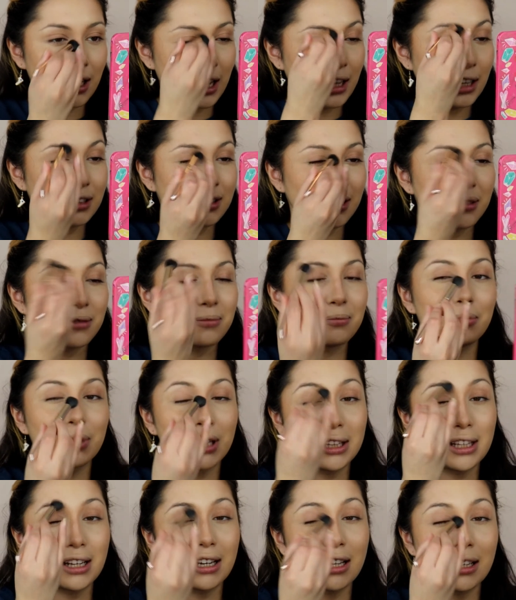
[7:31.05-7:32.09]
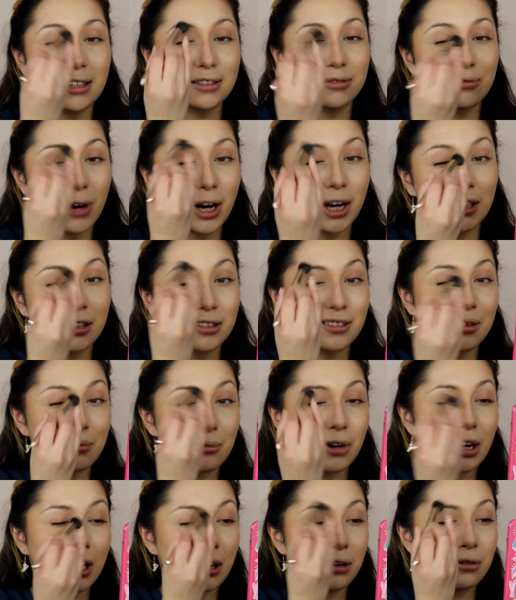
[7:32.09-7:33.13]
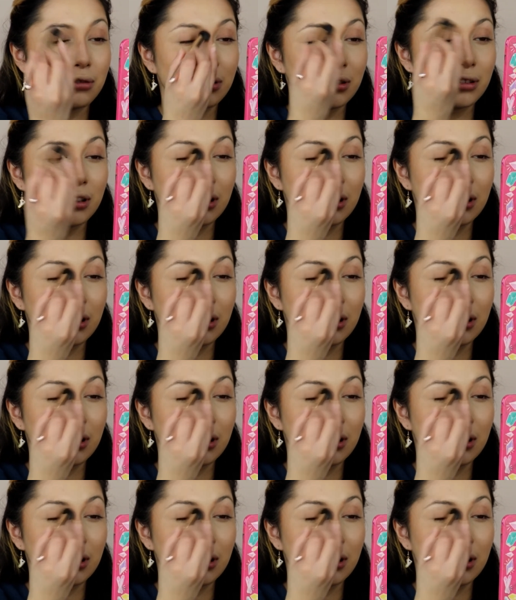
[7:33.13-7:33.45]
I like to blend it in right into the brow.